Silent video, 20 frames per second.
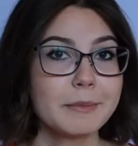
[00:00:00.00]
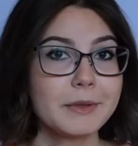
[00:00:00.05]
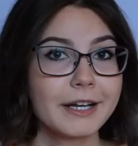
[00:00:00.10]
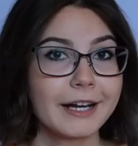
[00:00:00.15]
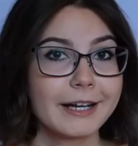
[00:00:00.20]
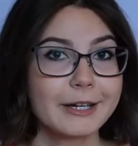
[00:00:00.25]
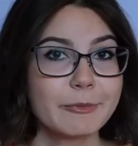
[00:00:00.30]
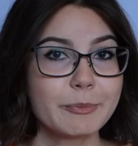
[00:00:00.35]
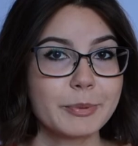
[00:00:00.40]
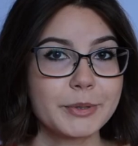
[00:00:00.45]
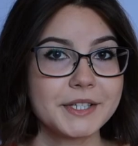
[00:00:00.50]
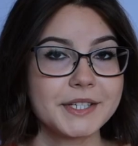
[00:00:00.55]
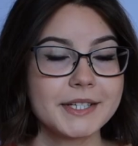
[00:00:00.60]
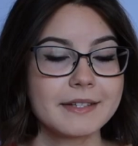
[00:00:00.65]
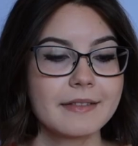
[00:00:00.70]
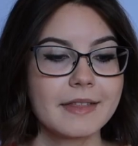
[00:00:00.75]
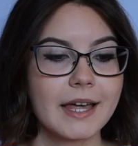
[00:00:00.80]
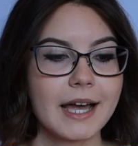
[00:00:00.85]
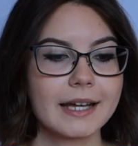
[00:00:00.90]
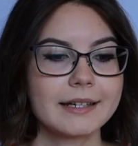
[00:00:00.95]
the kind of
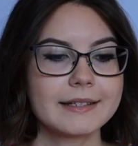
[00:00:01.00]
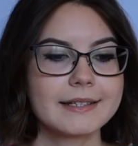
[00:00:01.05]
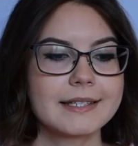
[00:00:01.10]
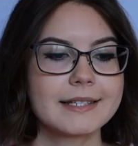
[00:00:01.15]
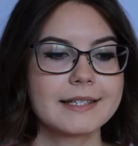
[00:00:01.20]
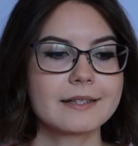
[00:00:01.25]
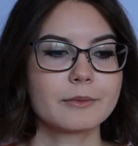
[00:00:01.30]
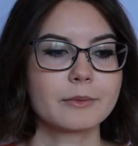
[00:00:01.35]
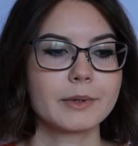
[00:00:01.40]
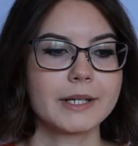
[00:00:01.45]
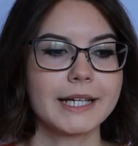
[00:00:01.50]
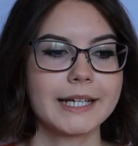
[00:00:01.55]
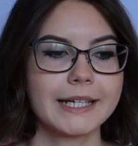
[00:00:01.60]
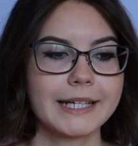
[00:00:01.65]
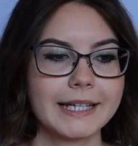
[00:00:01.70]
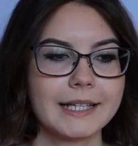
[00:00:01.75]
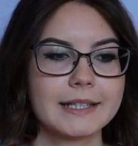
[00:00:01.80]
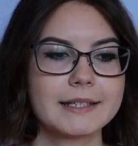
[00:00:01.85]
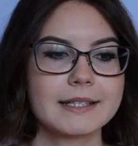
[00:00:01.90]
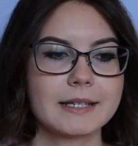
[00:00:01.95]
person that when I
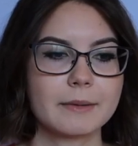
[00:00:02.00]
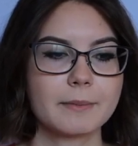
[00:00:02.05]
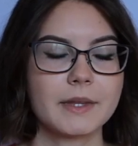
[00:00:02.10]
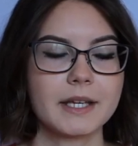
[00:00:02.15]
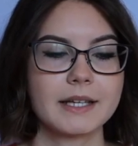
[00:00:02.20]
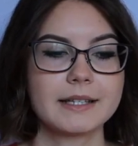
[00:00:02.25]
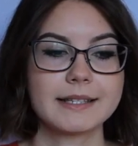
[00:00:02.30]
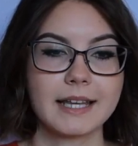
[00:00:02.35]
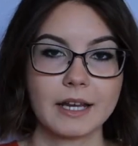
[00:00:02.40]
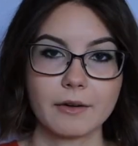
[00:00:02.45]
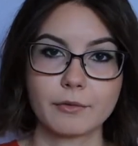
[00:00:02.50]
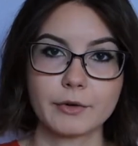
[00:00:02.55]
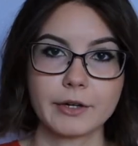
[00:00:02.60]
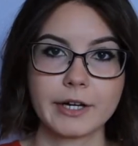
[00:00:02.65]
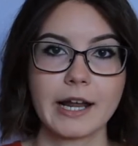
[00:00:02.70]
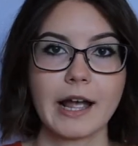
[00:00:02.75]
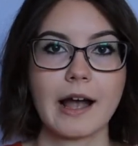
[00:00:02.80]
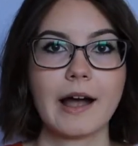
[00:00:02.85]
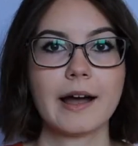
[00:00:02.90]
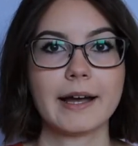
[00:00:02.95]
eat something
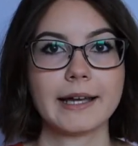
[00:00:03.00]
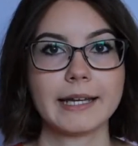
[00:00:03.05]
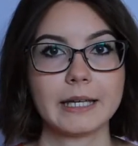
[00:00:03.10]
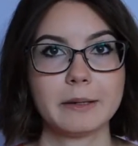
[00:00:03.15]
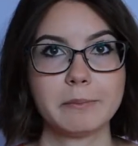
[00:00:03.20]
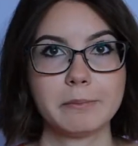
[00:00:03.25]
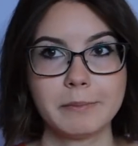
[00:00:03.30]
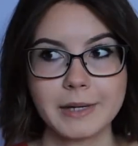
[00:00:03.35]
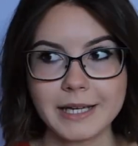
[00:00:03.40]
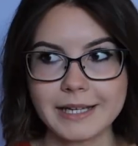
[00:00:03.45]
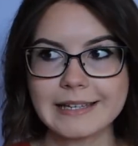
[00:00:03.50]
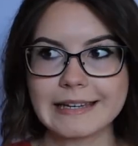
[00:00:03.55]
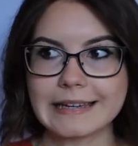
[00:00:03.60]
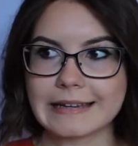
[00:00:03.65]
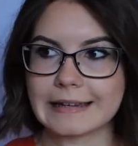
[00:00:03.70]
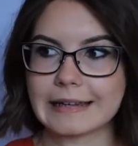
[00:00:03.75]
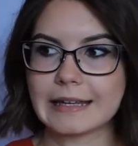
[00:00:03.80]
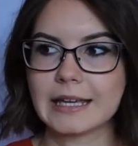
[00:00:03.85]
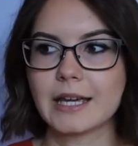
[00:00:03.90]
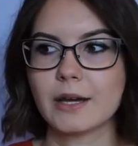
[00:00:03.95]
savory, I
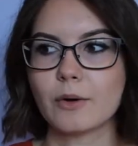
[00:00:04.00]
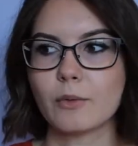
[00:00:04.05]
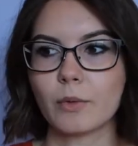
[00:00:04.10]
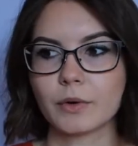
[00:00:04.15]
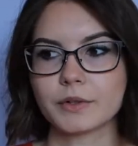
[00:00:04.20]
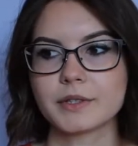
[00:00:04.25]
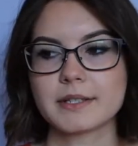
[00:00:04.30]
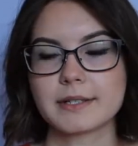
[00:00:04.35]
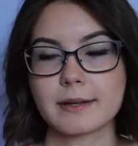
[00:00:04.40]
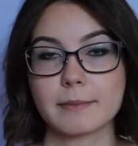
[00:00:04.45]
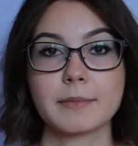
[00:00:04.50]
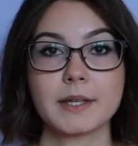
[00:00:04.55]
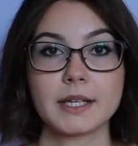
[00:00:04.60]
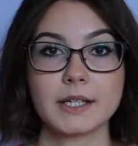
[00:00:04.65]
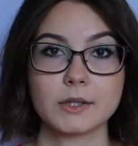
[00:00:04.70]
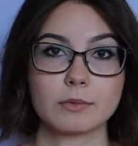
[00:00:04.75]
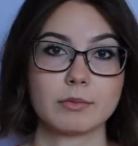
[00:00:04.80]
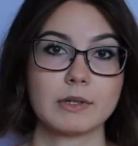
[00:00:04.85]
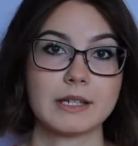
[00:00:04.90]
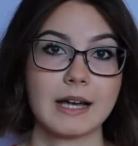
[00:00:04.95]
immediately want something
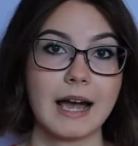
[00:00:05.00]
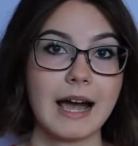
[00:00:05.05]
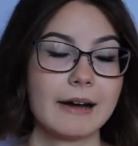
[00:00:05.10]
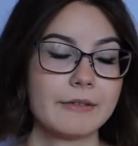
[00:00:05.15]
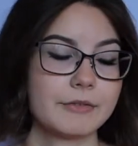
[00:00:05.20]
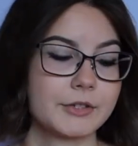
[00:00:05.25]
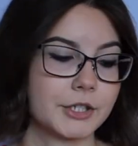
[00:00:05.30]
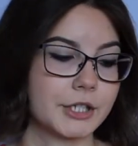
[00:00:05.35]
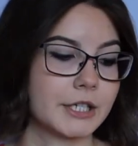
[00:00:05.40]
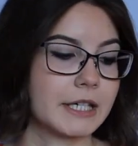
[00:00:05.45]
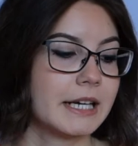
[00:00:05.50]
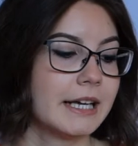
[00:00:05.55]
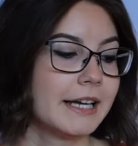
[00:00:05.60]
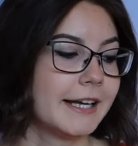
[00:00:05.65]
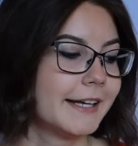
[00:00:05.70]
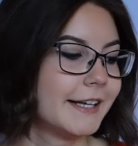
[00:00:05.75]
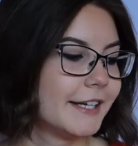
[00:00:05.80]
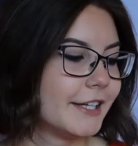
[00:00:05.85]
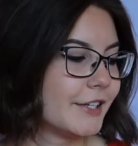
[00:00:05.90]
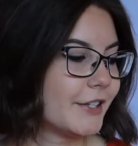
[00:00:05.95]
sweet after.
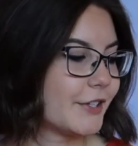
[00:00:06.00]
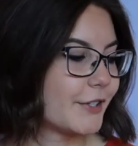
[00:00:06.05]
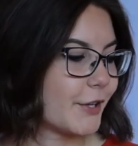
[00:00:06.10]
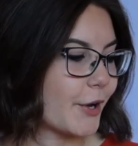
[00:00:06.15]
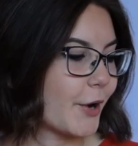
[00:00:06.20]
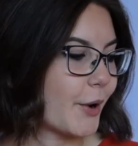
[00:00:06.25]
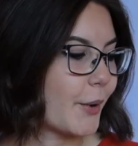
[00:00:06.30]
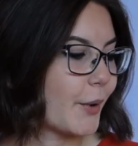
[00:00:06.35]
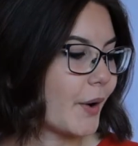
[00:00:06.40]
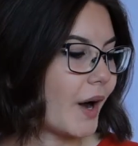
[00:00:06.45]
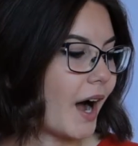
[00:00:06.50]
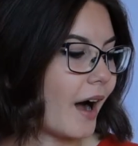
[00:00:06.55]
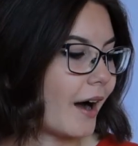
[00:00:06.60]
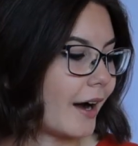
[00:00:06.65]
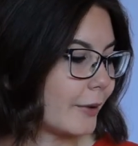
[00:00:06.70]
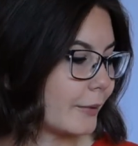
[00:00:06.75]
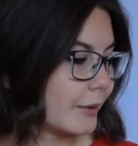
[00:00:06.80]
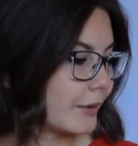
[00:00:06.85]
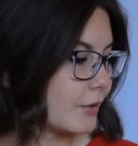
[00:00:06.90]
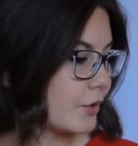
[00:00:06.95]
So
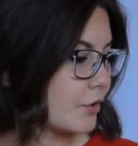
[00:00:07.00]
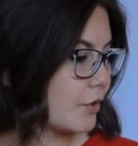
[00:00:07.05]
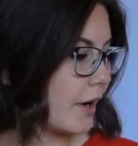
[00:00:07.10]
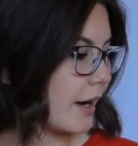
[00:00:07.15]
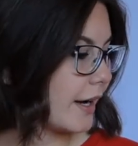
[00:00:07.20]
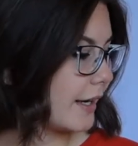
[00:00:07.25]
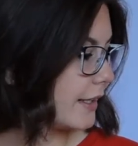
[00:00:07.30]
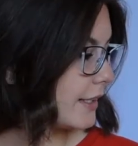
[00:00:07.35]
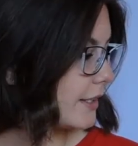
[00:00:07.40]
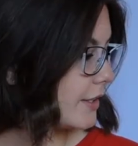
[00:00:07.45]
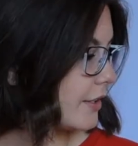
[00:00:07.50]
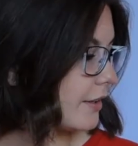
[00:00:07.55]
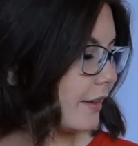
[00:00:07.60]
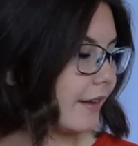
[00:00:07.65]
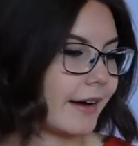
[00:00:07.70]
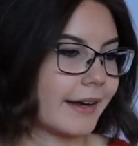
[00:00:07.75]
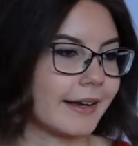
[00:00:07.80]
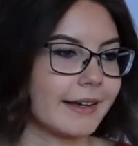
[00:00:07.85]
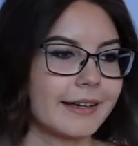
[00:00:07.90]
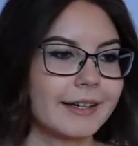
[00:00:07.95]
I will try to
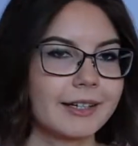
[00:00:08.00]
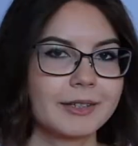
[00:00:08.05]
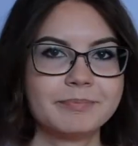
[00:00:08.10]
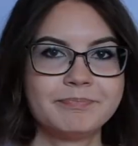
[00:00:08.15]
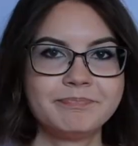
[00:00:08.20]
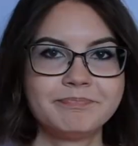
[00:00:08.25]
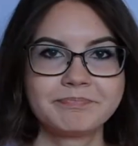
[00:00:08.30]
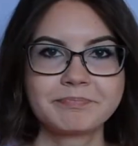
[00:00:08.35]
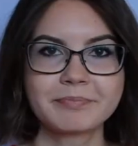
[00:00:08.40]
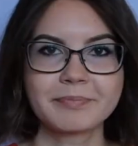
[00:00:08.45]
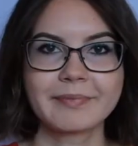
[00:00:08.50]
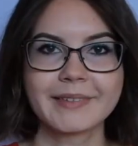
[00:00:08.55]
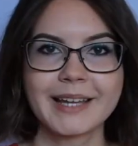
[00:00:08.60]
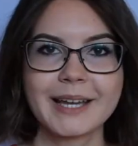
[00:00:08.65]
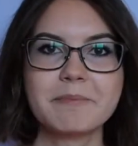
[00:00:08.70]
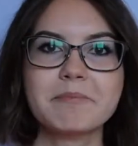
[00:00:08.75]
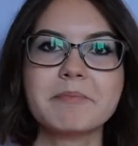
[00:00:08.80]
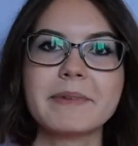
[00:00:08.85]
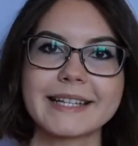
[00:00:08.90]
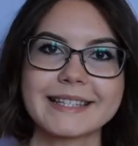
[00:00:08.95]
like
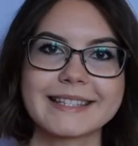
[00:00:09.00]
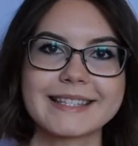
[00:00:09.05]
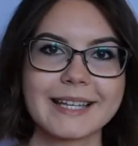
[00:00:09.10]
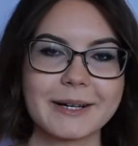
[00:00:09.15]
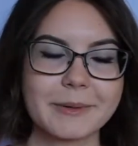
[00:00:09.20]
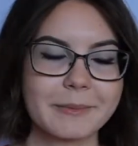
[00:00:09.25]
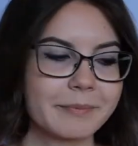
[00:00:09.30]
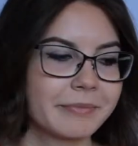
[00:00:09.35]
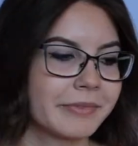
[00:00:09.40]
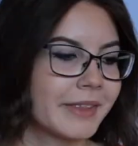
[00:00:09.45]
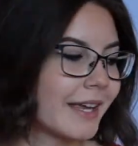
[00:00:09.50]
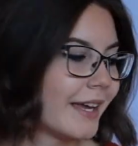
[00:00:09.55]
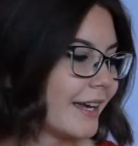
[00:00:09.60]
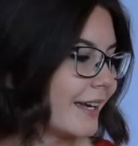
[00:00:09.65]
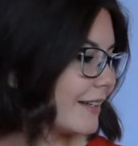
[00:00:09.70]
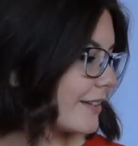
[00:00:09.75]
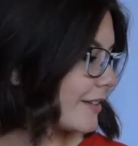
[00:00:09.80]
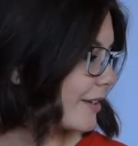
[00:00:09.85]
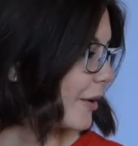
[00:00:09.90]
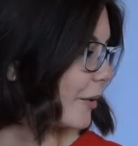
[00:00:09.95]
mix them.
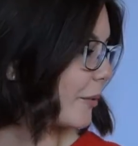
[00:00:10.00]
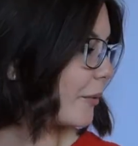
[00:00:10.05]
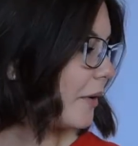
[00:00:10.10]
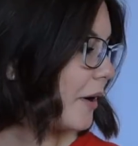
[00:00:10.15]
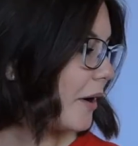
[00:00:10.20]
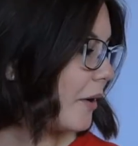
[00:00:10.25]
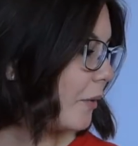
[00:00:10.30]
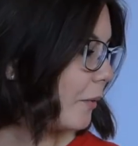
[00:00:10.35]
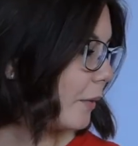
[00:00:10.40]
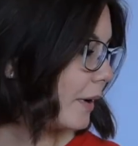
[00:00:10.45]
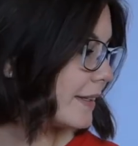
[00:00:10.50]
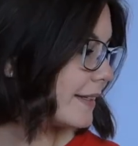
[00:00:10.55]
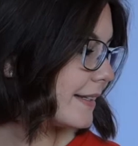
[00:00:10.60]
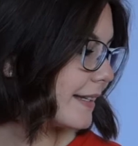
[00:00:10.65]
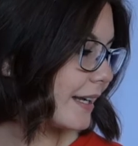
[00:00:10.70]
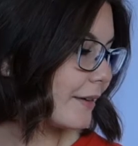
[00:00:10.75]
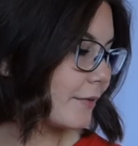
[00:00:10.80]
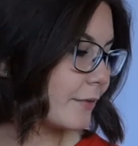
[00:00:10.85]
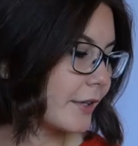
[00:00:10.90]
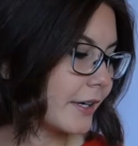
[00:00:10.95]
So one
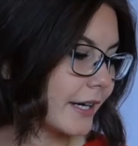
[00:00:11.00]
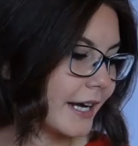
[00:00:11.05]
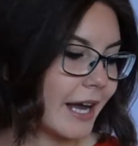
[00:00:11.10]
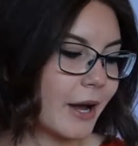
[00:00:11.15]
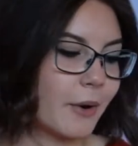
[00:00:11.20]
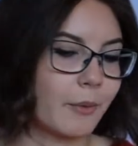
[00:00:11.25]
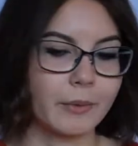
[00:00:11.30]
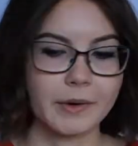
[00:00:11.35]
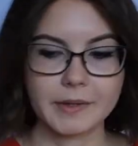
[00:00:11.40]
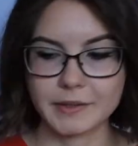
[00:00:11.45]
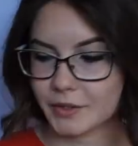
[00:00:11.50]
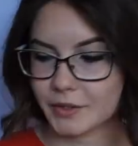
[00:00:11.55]
savory, one